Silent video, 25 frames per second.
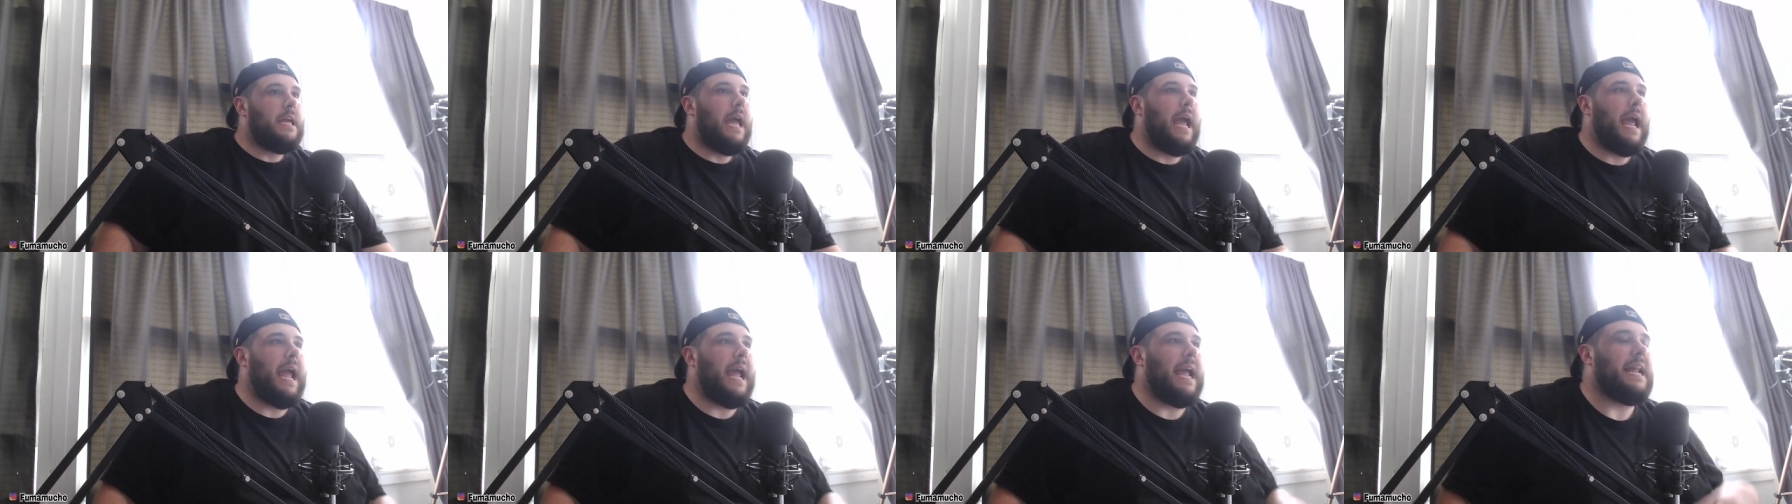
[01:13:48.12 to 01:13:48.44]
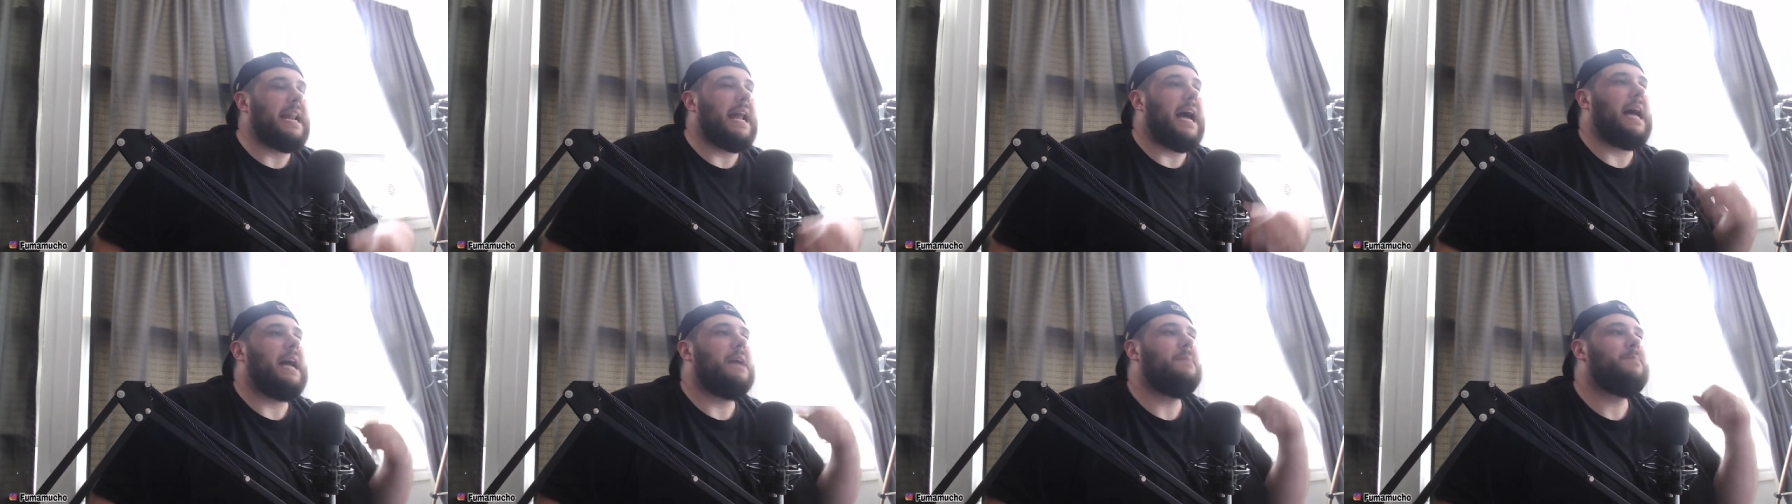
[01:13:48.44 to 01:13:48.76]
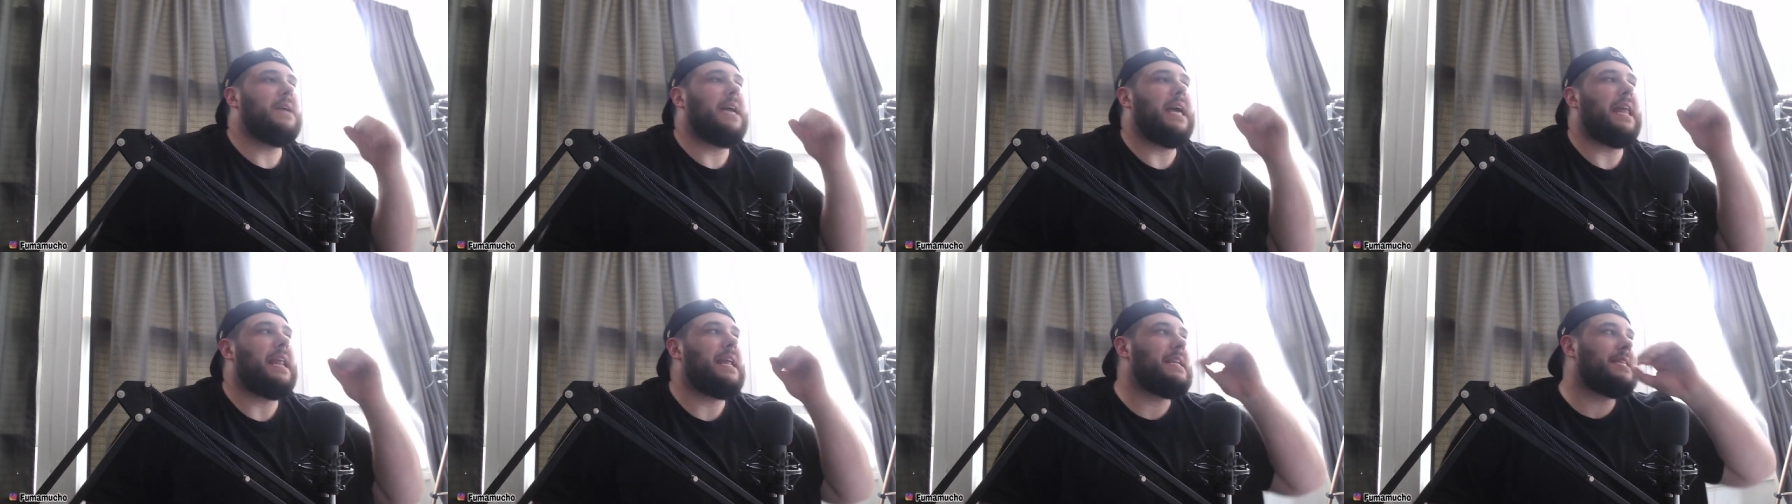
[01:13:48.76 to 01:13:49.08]
And I'm
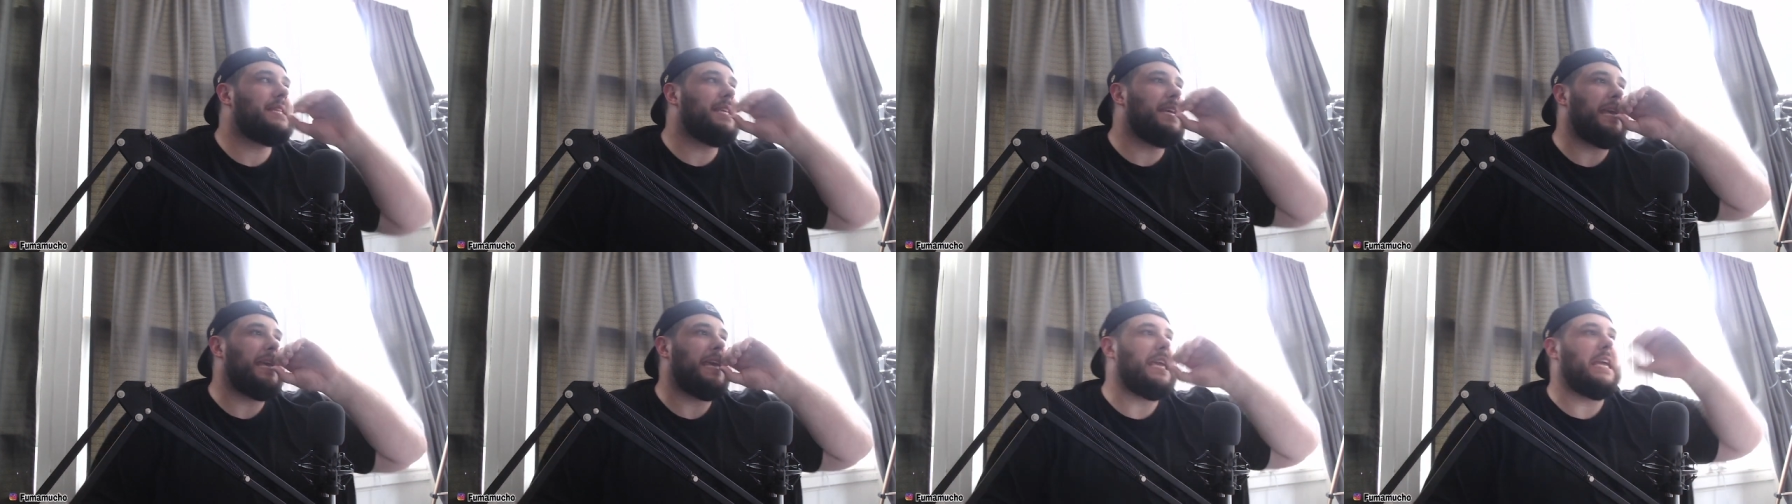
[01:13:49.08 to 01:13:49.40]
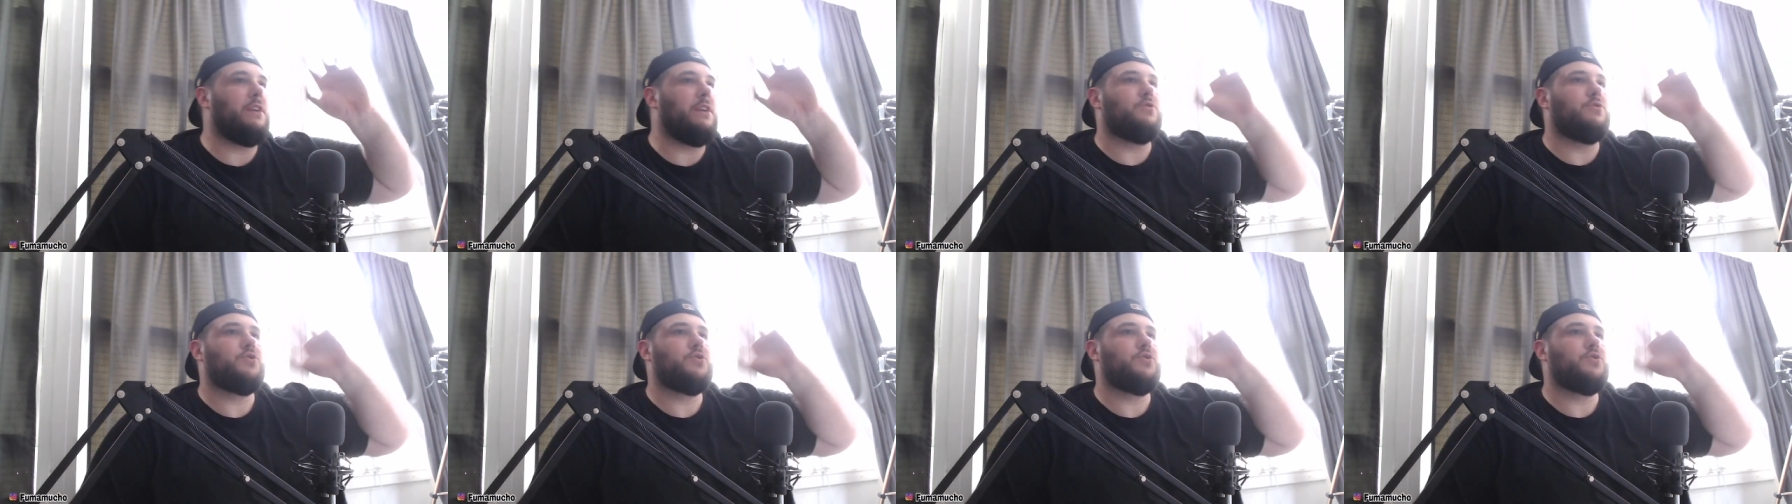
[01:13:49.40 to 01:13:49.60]
getting to hear